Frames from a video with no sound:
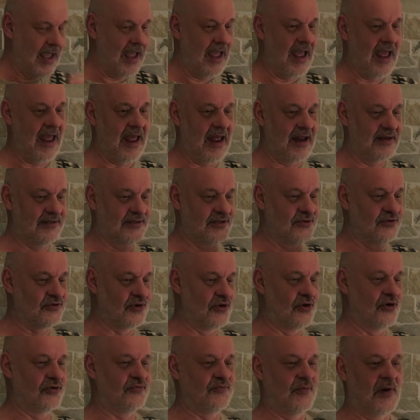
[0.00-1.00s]
and the
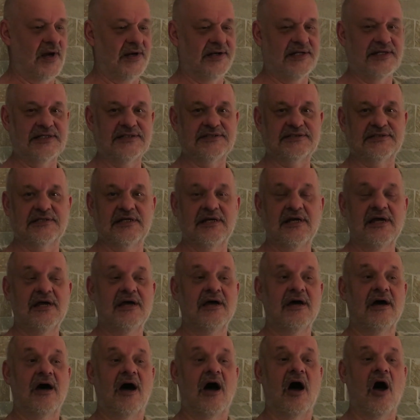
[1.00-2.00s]
third one is
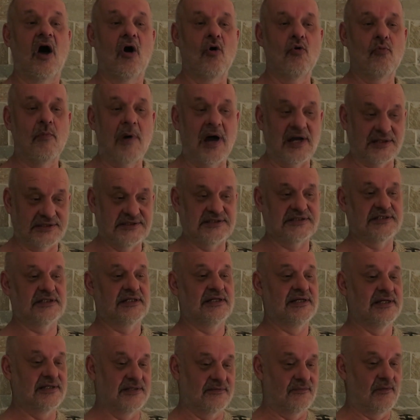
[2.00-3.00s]
how
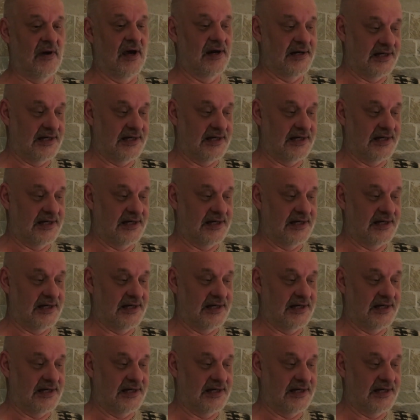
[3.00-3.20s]
much it